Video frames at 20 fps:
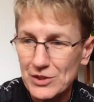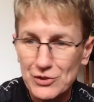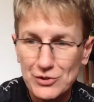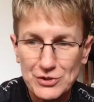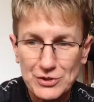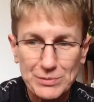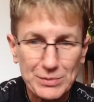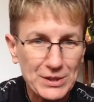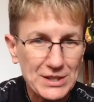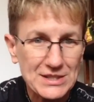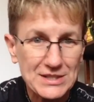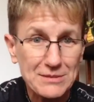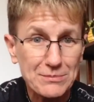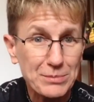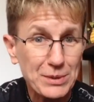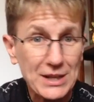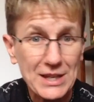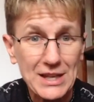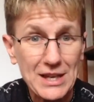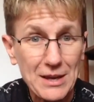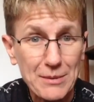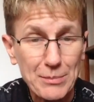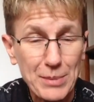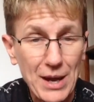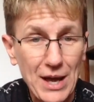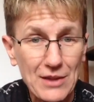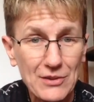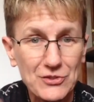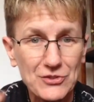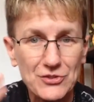There's a place at Buckingham
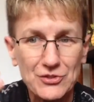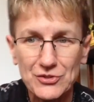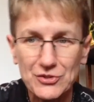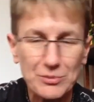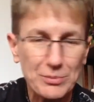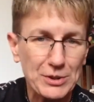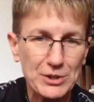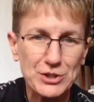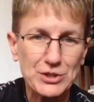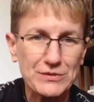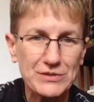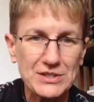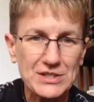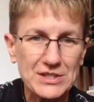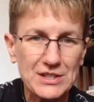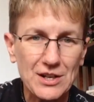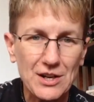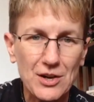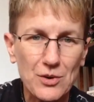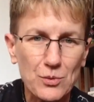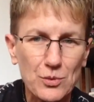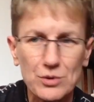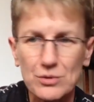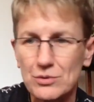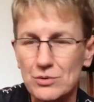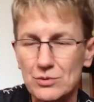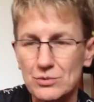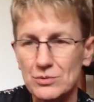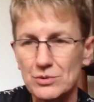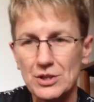Palace. There's a bunch of us there.
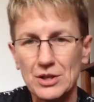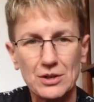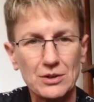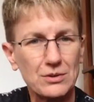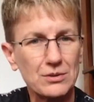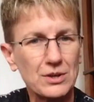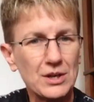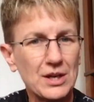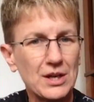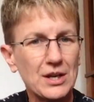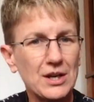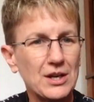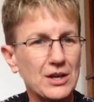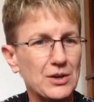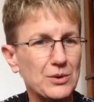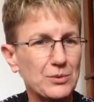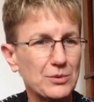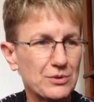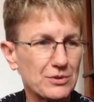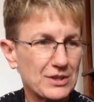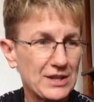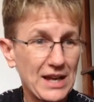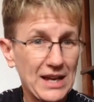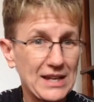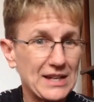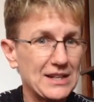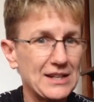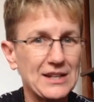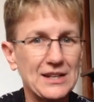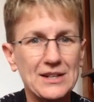We're
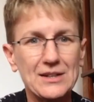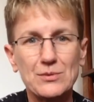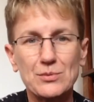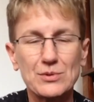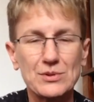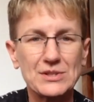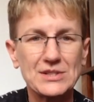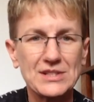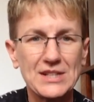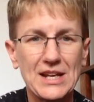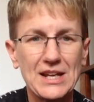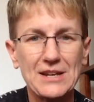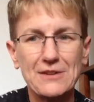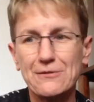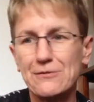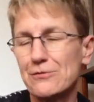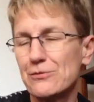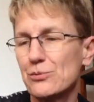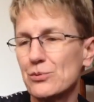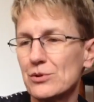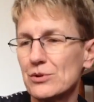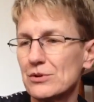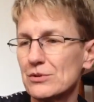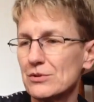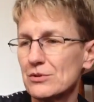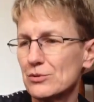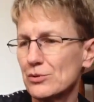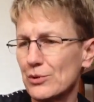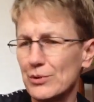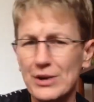gated. We're safe. We're
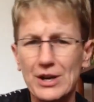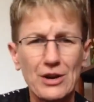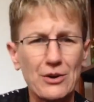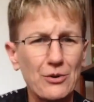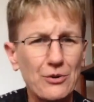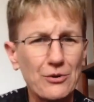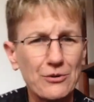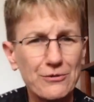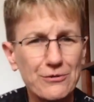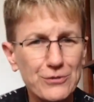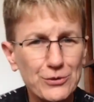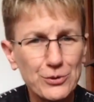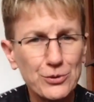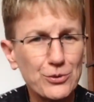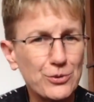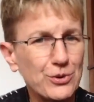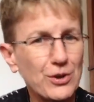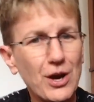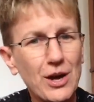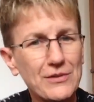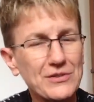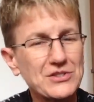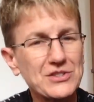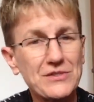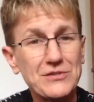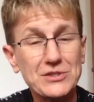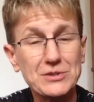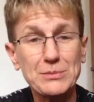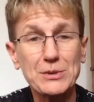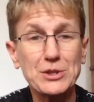growing our own food. All the
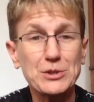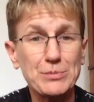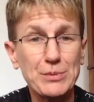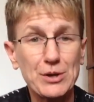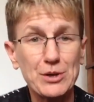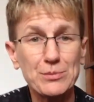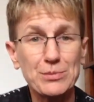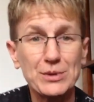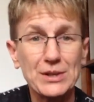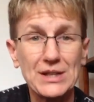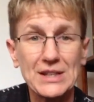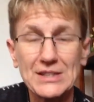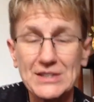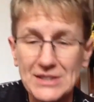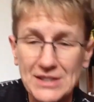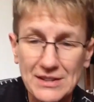stuff. It's a much better place."